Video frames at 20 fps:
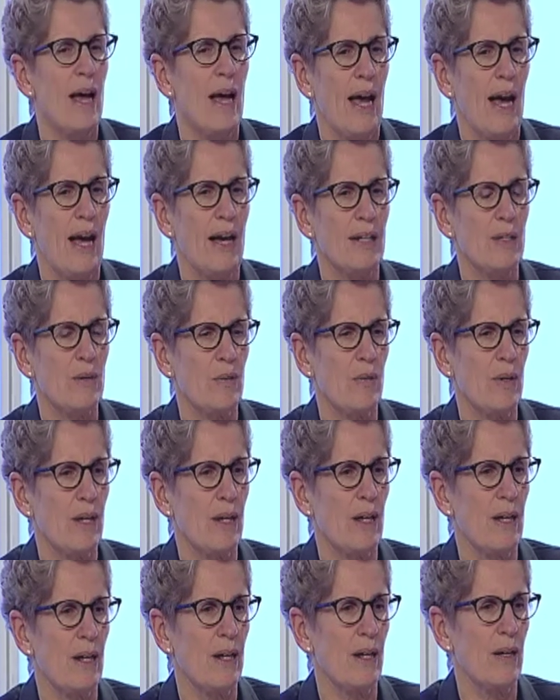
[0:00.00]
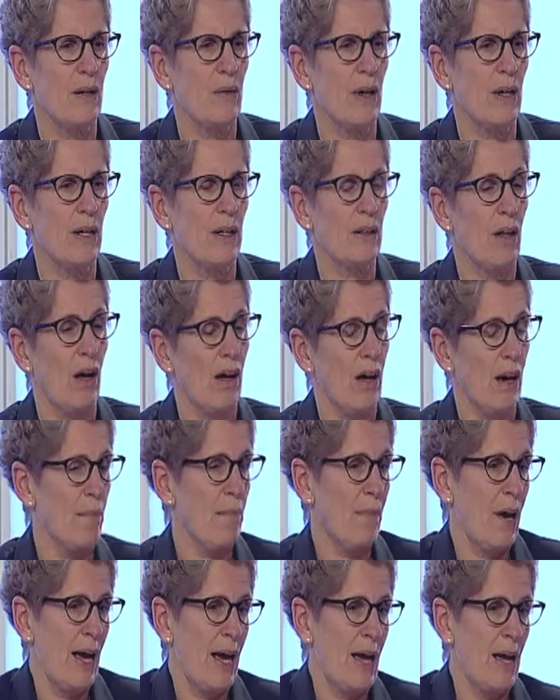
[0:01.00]
as we uh, went along.
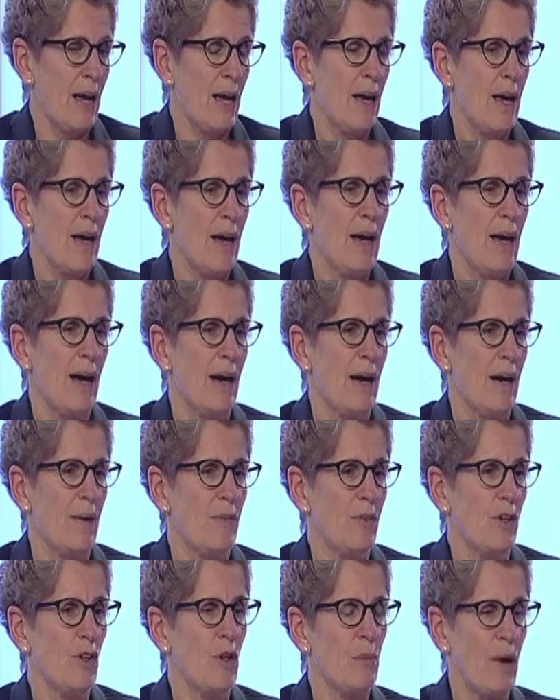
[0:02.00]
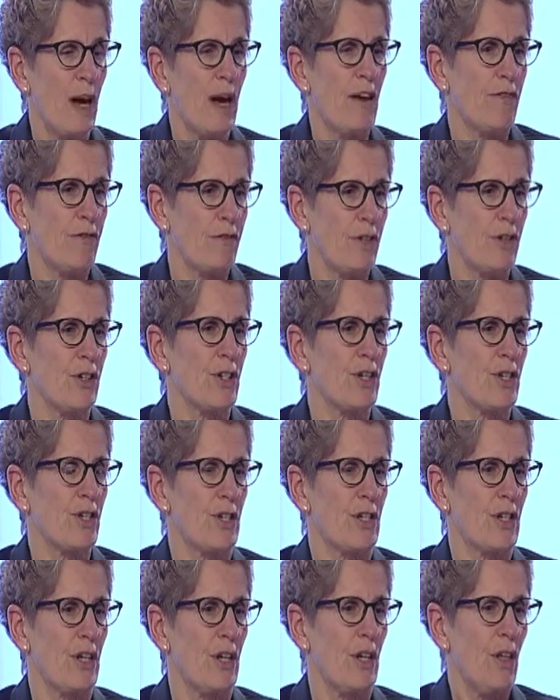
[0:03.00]
My, um, you know, my
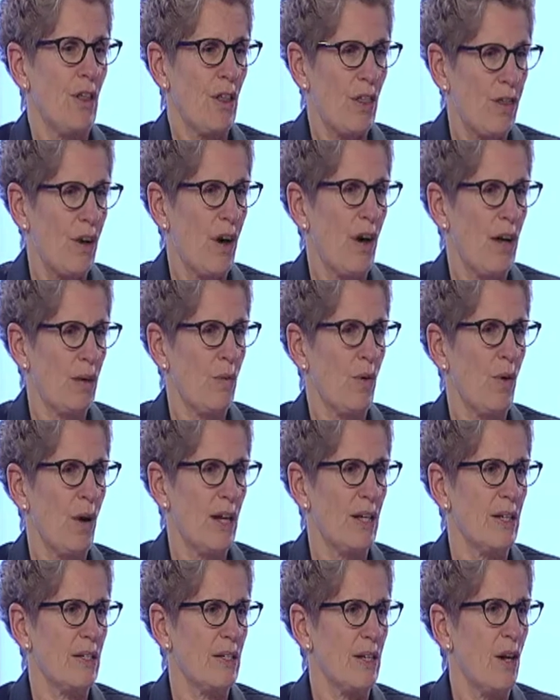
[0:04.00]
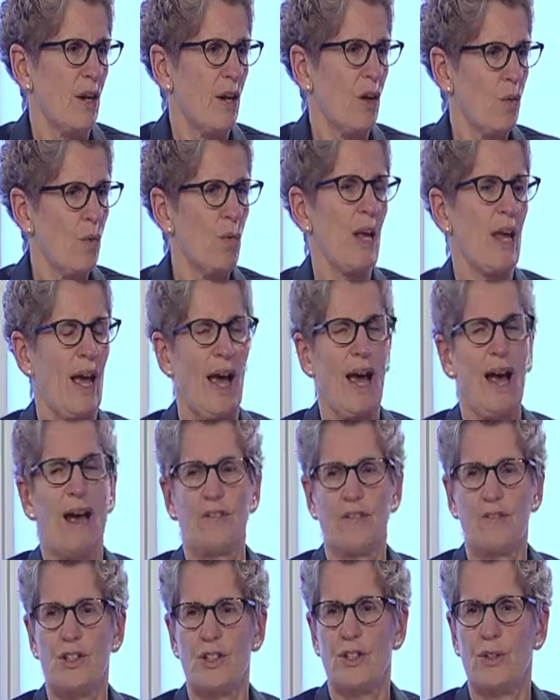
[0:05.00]
first thought was we
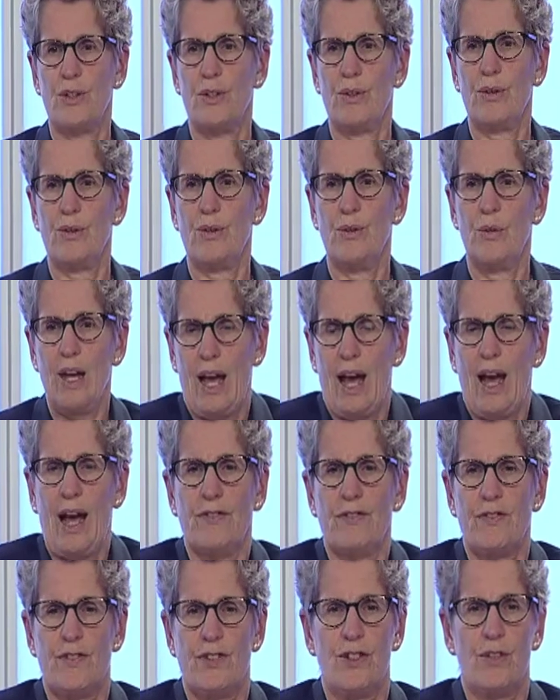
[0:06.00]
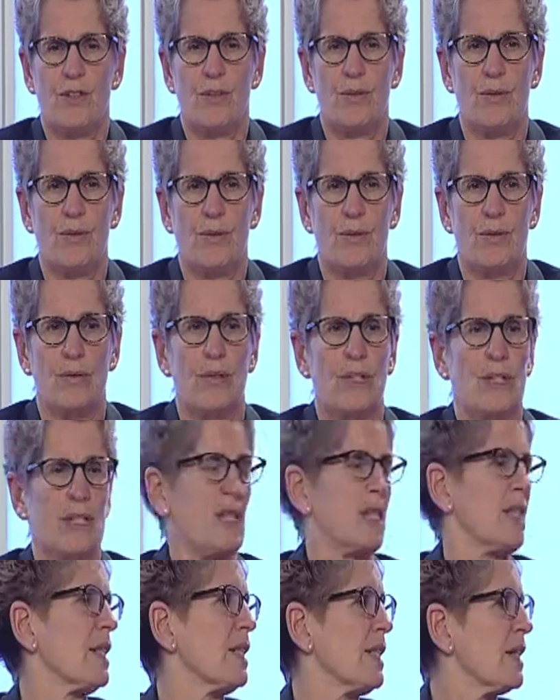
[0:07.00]
have to, we have to
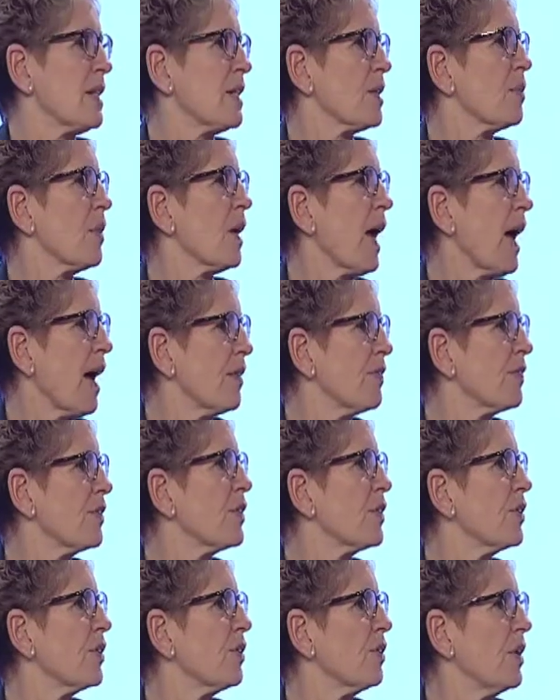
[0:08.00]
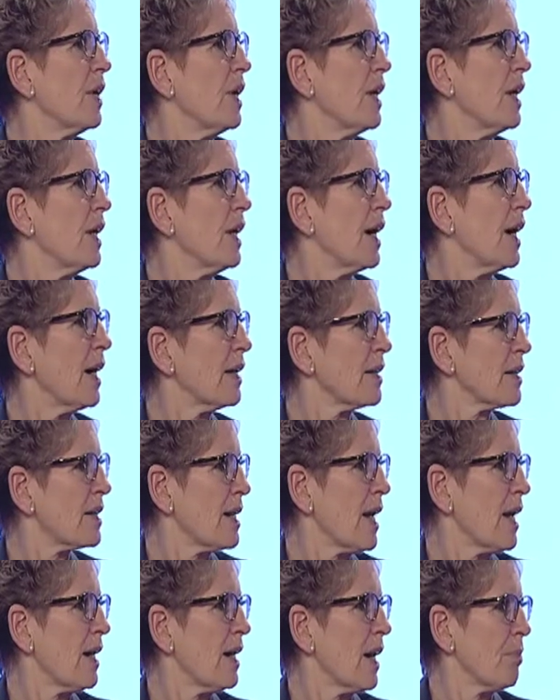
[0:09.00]
resist this. We have to uh,
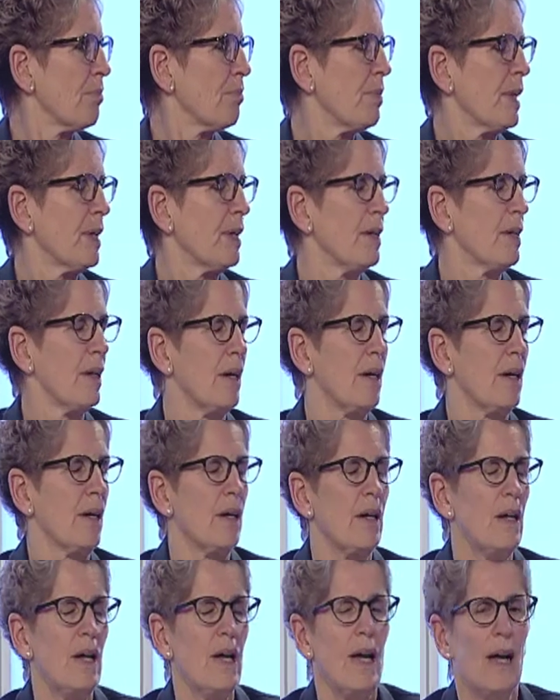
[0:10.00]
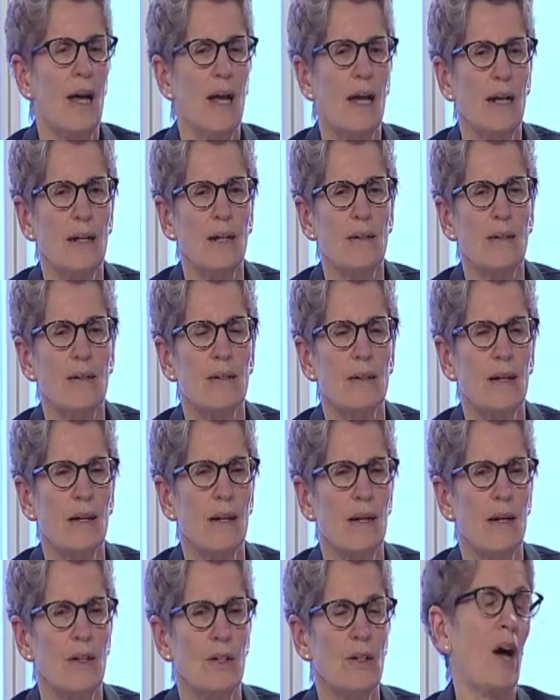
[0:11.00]
stand up and, uh, and
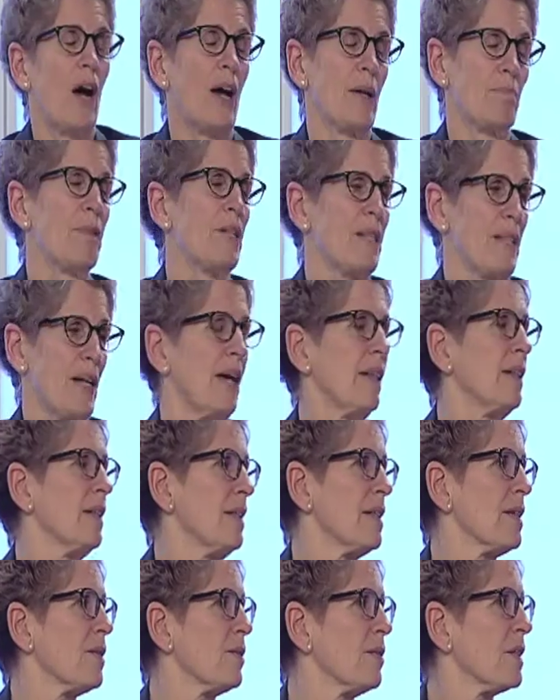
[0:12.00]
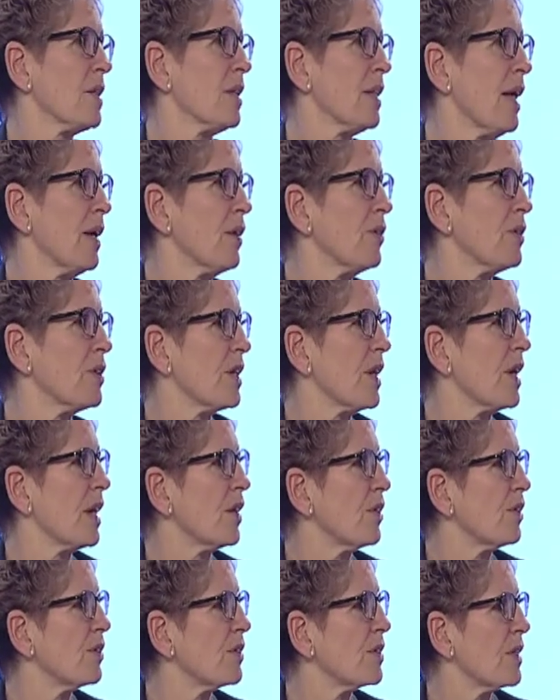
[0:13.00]
uh, not be silenced was the language that I
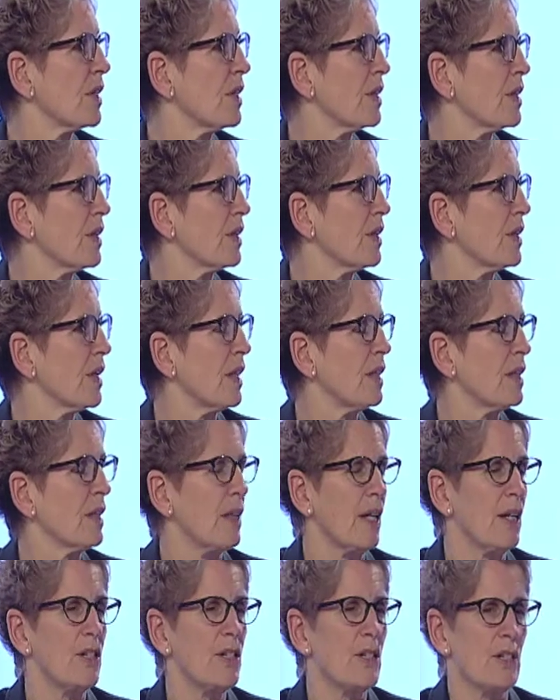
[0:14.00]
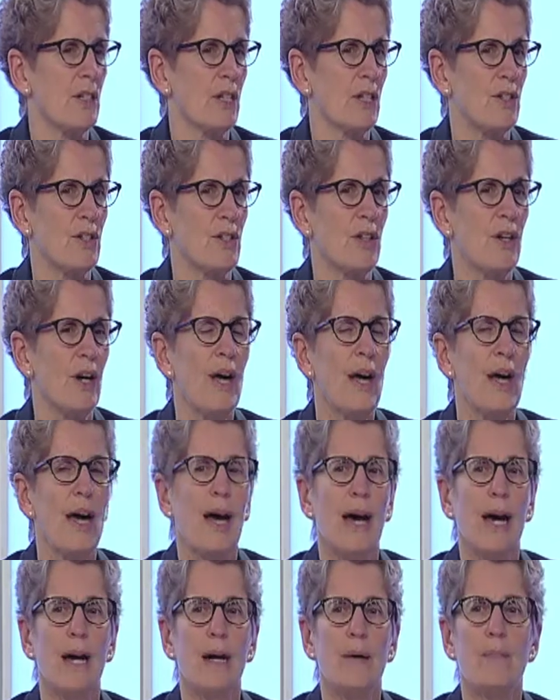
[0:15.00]
used in the, in the legislature.
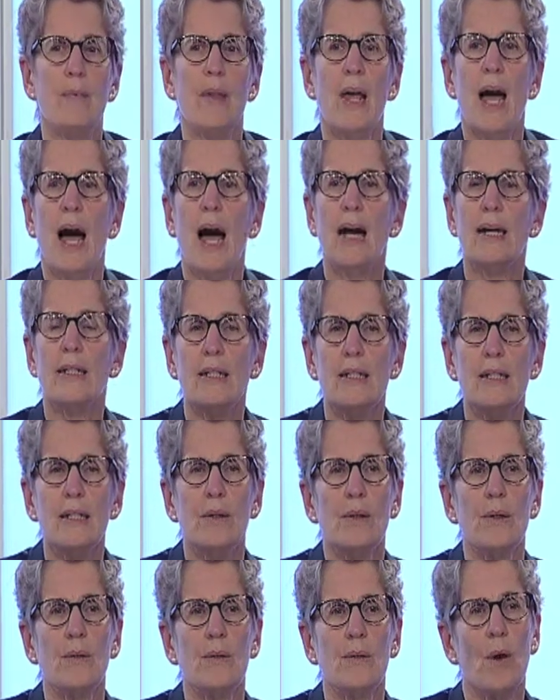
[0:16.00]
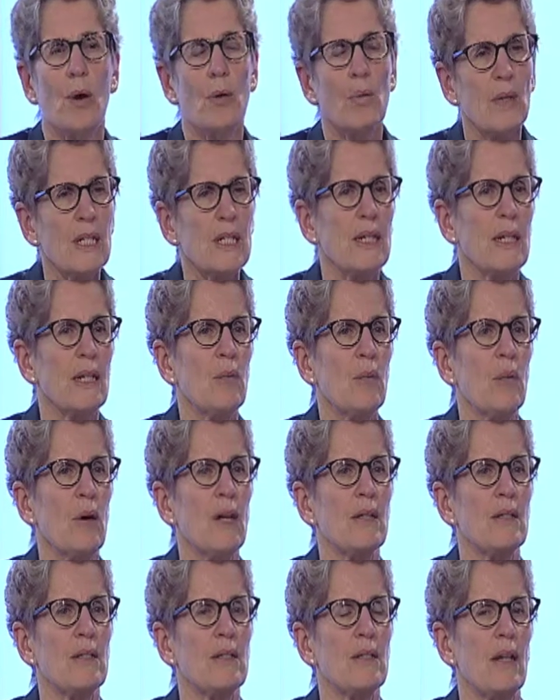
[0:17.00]
Um, I, what we did
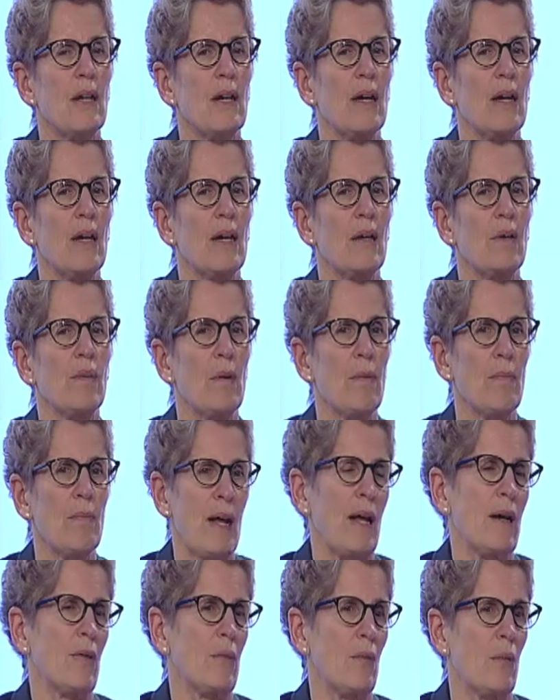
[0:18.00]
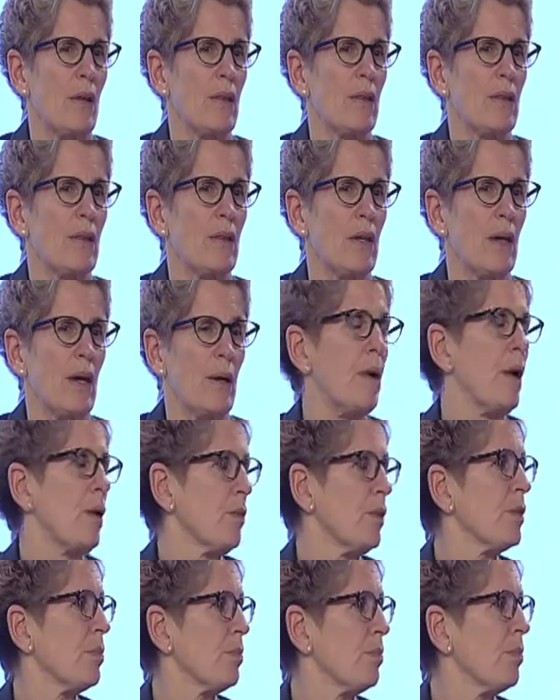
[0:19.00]
was uh, we met with, I met
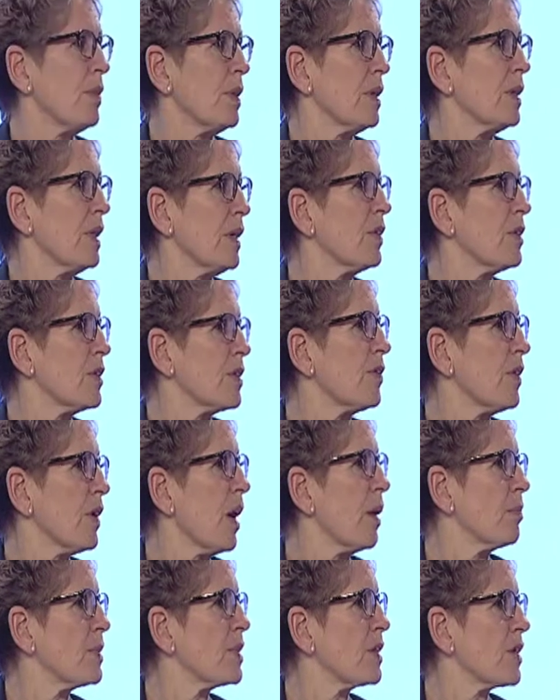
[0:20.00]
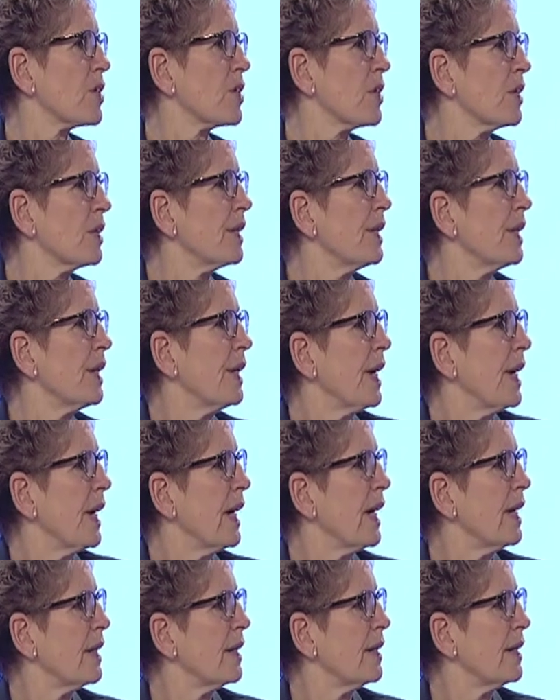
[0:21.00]
with the leaders of the opposition
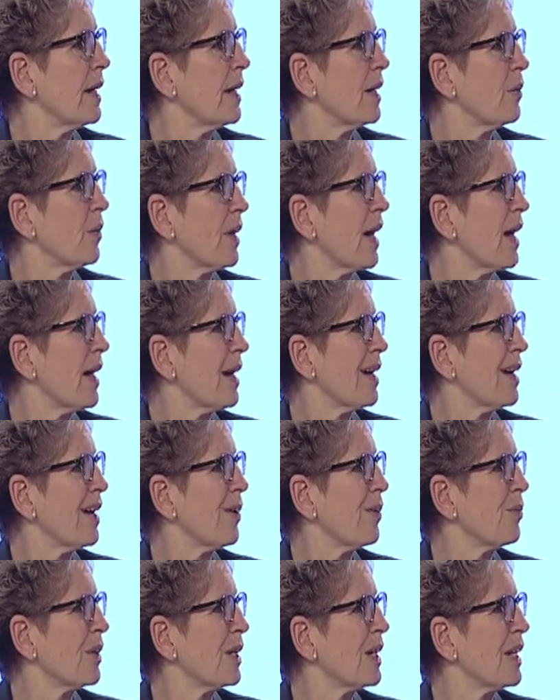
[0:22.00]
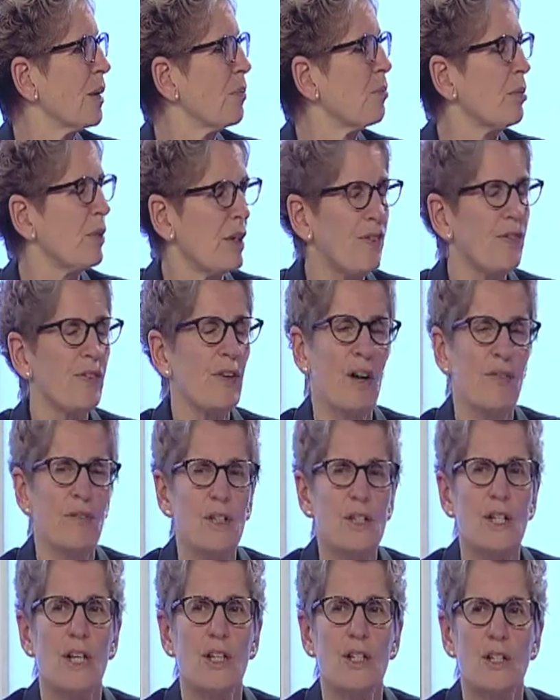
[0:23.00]
and uh, we had a, really a brief
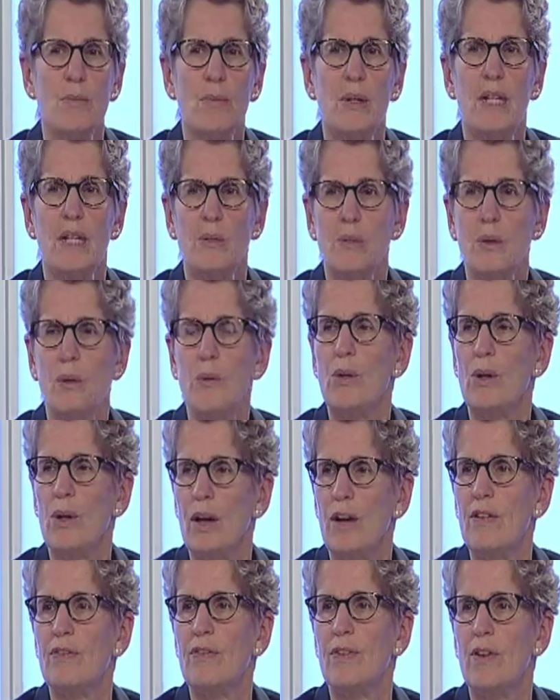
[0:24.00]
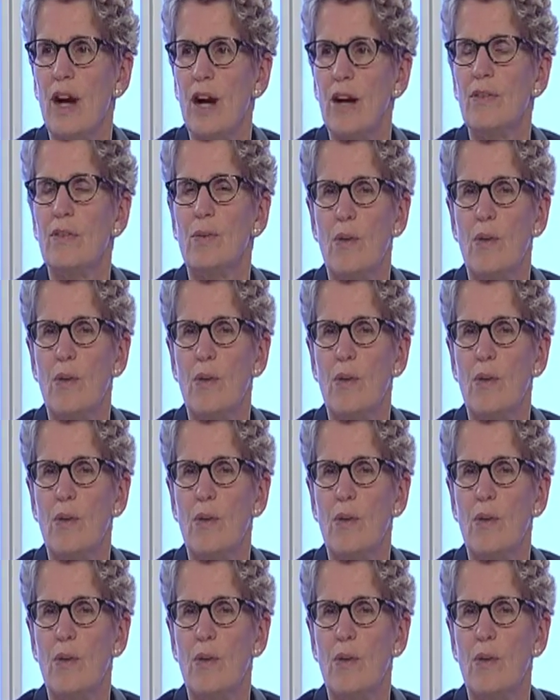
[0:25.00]
conversation because we were of, of